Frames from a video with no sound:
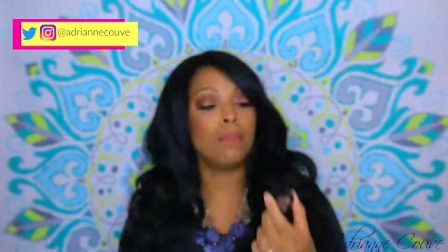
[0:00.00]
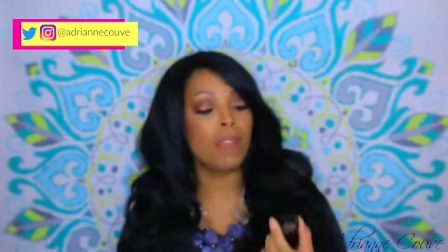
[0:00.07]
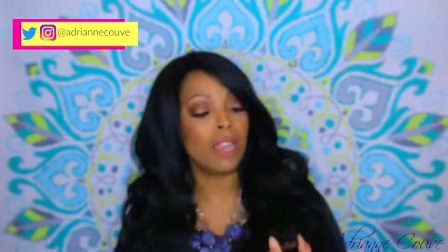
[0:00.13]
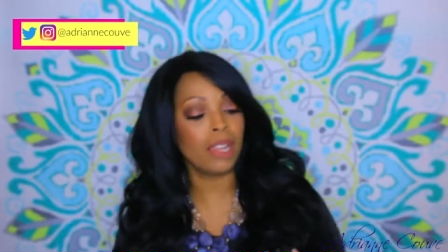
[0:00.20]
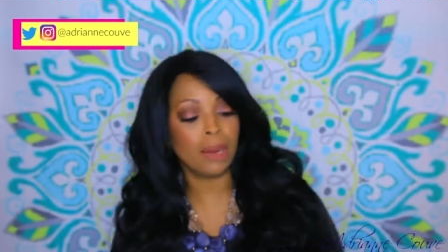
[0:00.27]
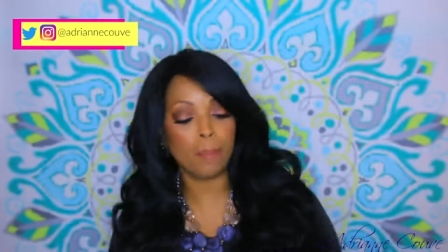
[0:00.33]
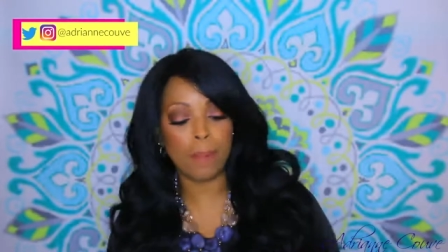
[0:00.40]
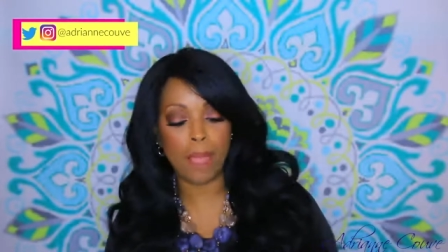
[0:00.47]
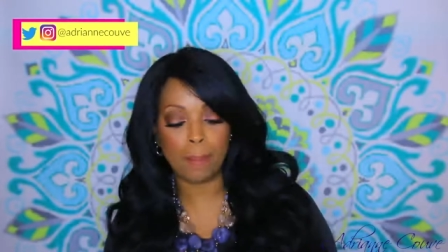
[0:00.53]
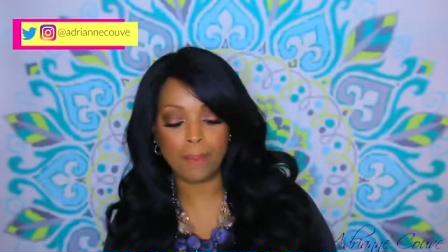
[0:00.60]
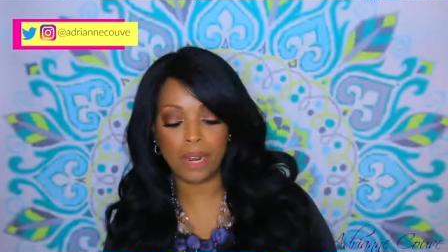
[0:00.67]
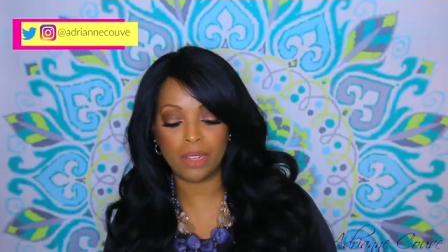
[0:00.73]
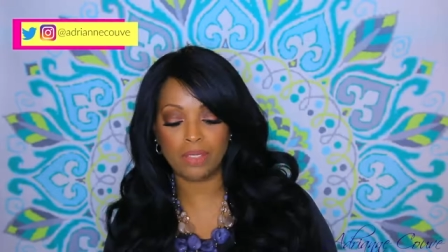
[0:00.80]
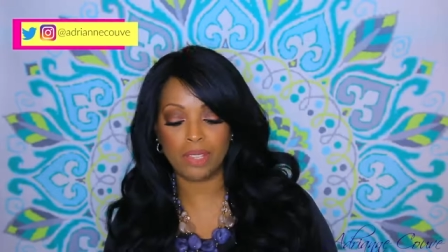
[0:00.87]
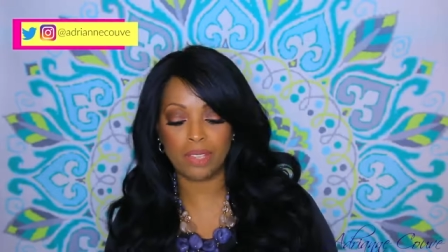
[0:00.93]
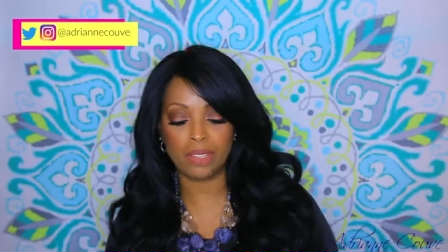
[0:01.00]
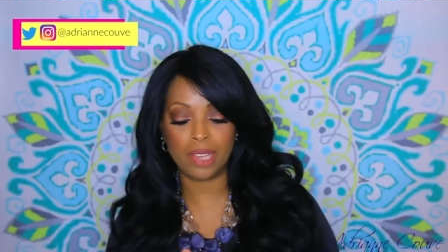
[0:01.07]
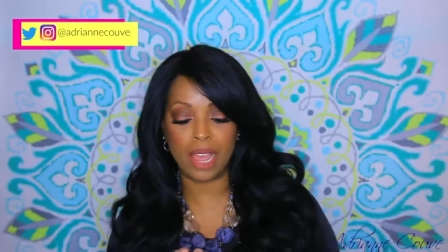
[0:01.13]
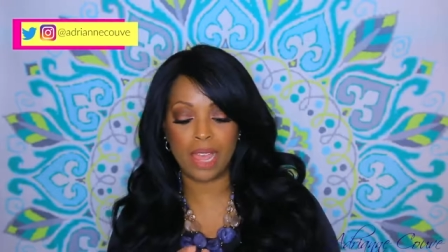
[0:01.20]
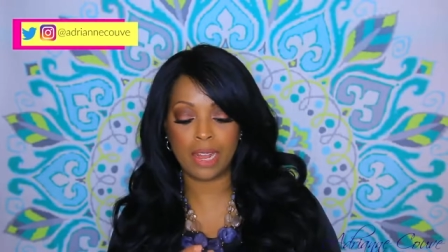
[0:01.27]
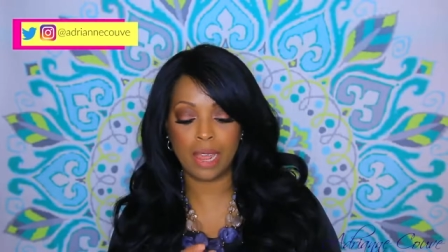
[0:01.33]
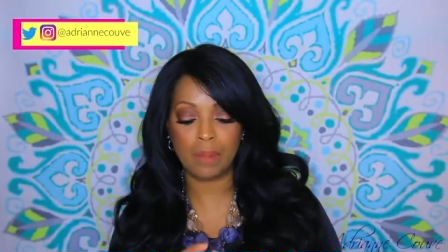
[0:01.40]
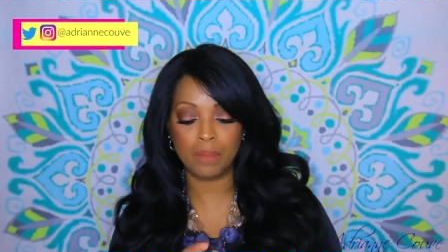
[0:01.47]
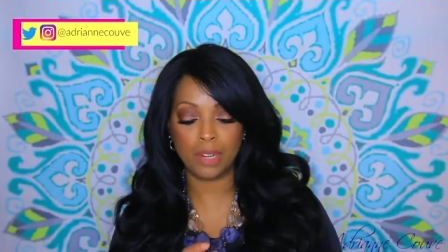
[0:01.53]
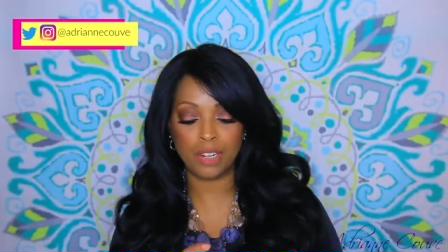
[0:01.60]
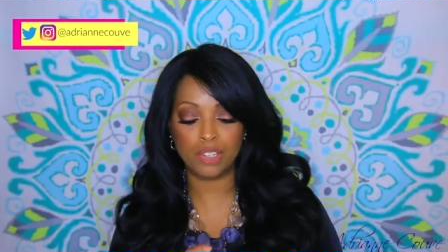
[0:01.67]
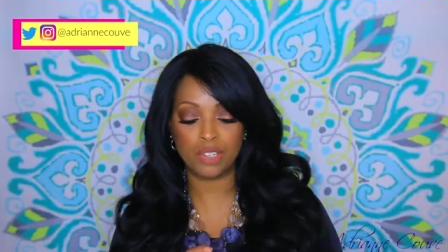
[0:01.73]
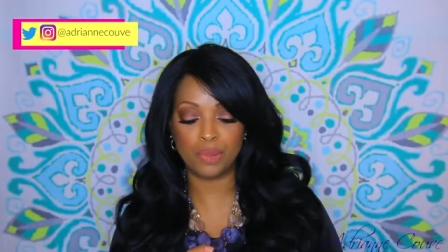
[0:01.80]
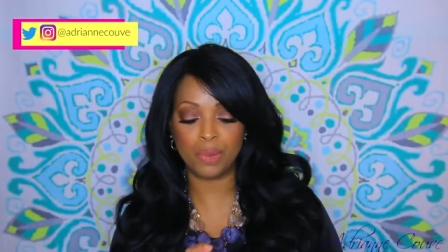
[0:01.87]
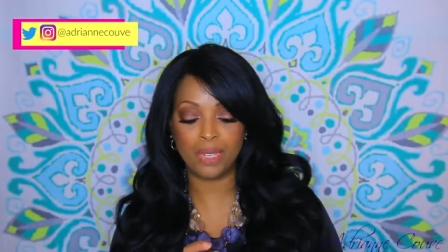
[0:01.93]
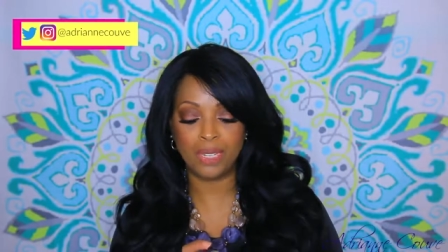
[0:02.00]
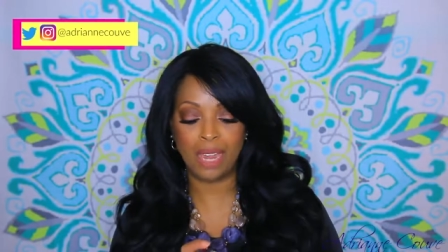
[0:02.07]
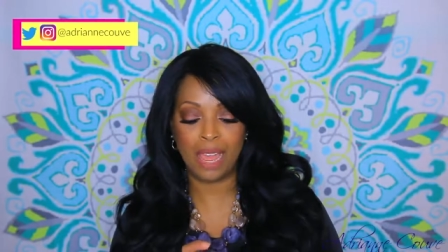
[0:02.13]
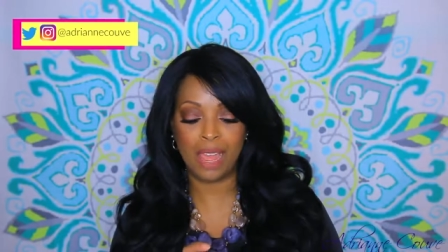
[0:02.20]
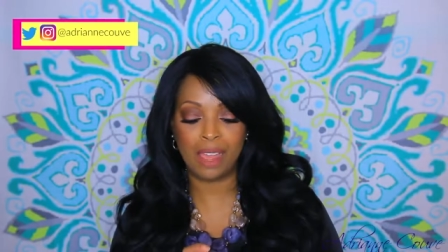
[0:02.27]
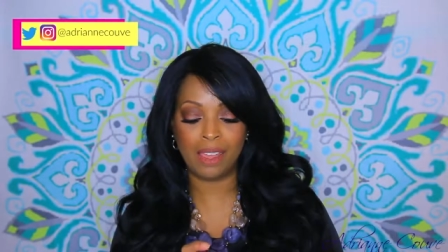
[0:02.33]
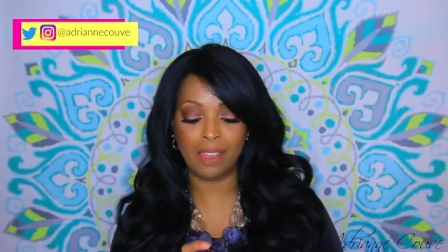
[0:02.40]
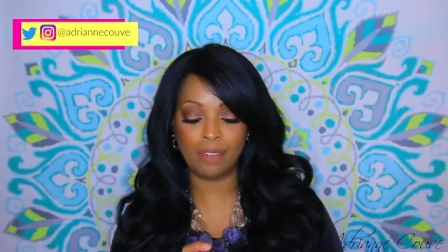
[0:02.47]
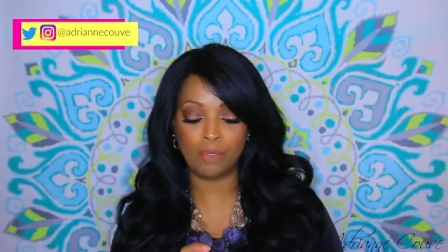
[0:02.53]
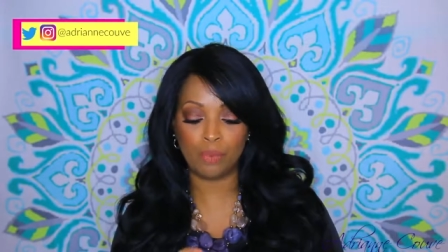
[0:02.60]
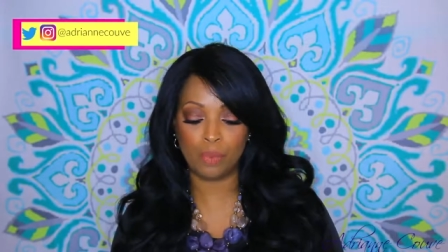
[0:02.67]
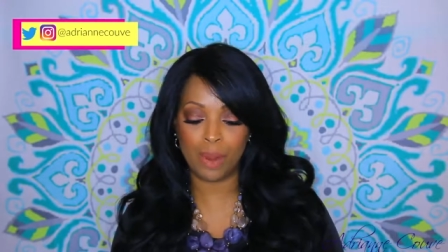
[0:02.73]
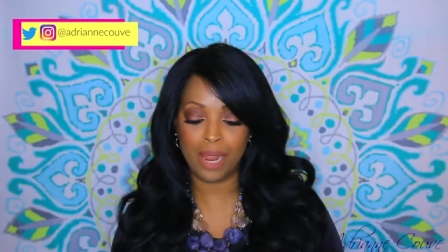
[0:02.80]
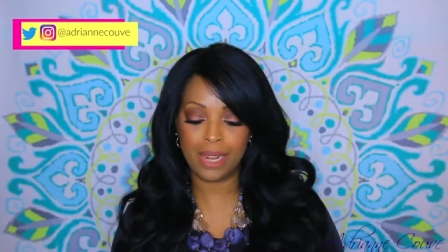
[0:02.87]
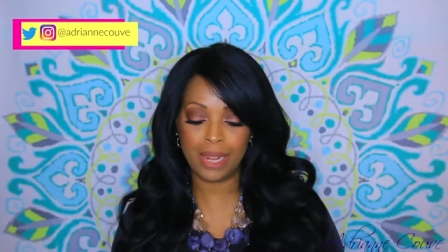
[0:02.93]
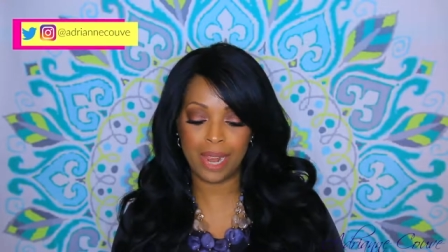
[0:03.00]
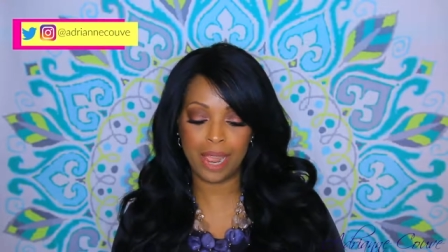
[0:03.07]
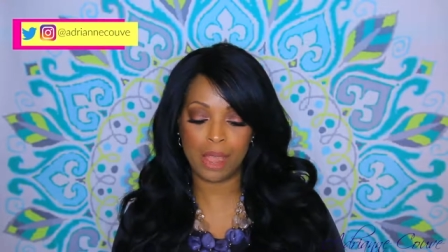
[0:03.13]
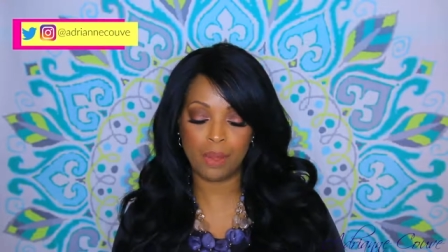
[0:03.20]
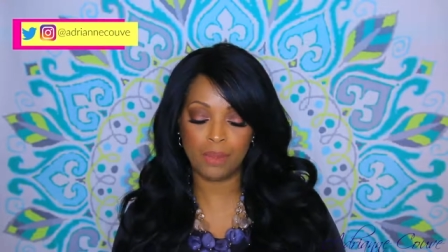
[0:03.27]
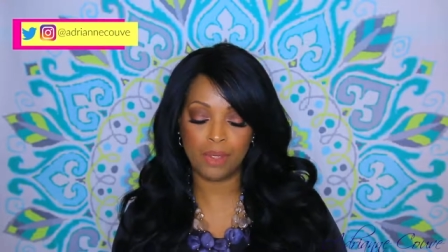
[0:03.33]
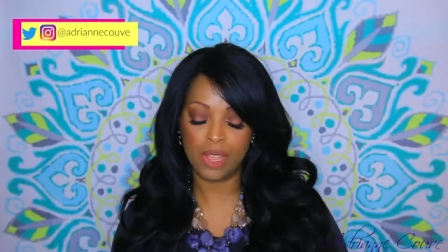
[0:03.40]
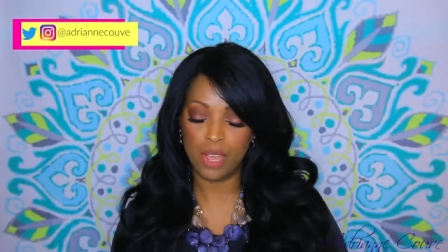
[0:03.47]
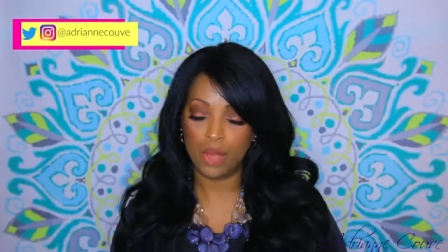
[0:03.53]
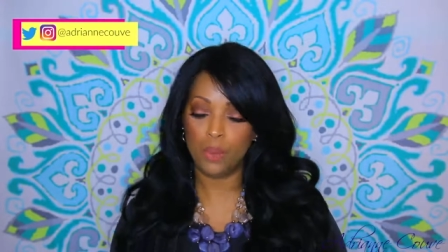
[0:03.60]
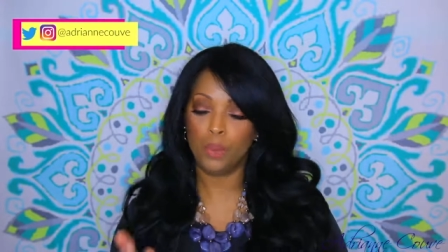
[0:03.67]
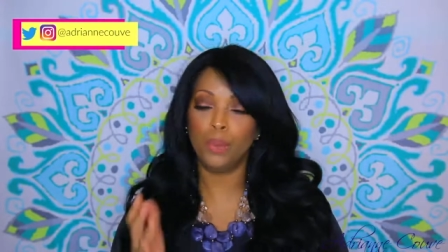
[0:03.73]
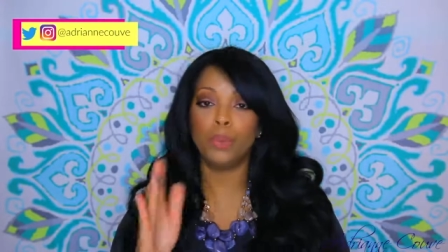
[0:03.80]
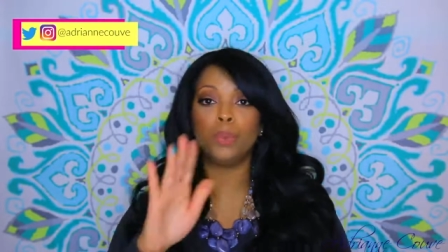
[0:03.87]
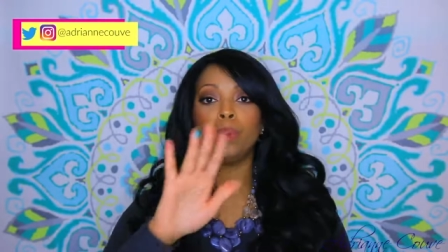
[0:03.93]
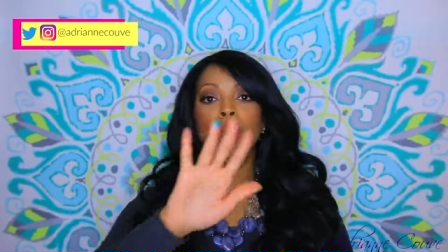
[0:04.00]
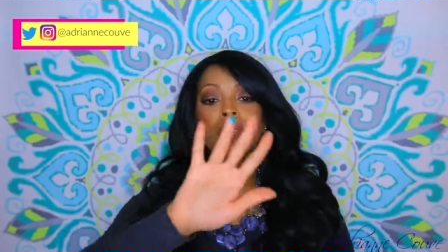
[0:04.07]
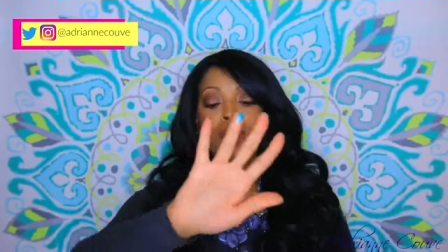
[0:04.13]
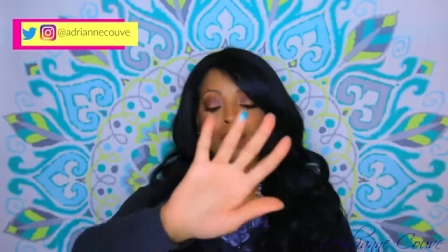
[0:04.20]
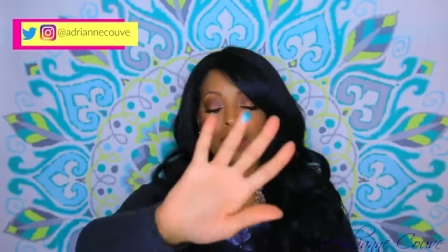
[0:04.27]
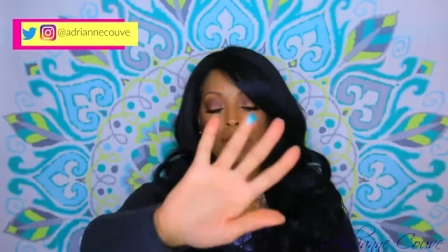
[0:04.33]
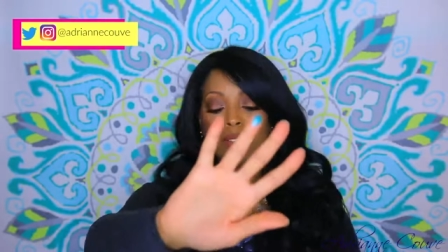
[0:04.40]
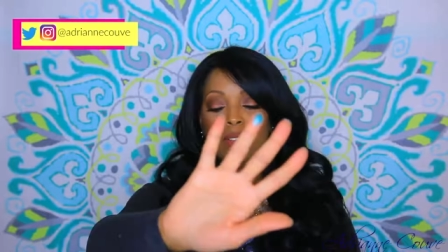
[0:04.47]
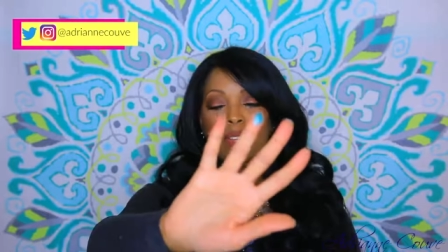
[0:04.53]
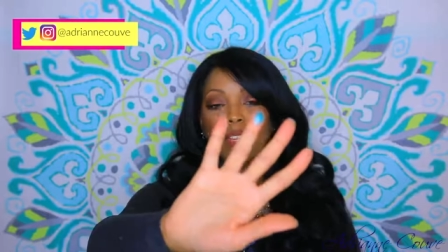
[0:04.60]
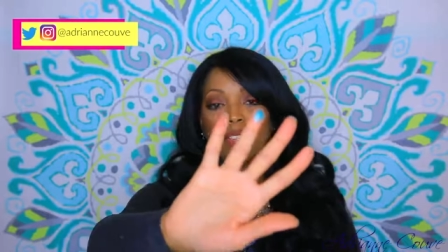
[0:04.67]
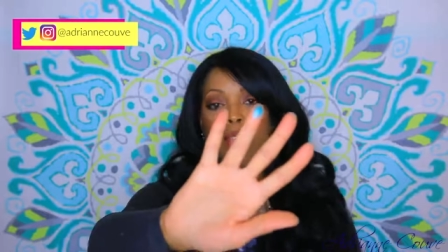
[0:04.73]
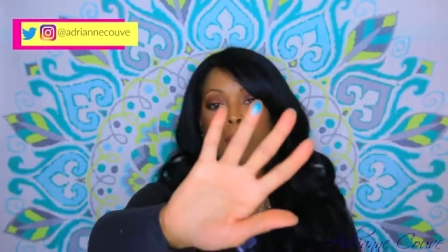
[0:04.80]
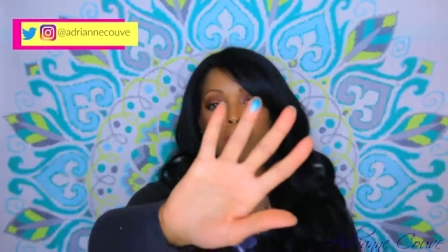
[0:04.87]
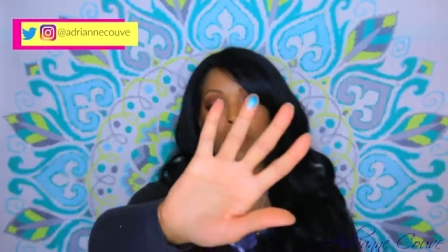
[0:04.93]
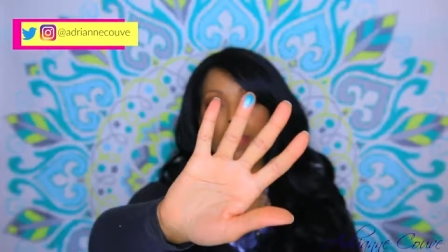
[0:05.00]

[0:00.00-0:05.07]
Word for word: I'm not going to pop it out to the side. I'm going to do it live right now. Ooh, look at that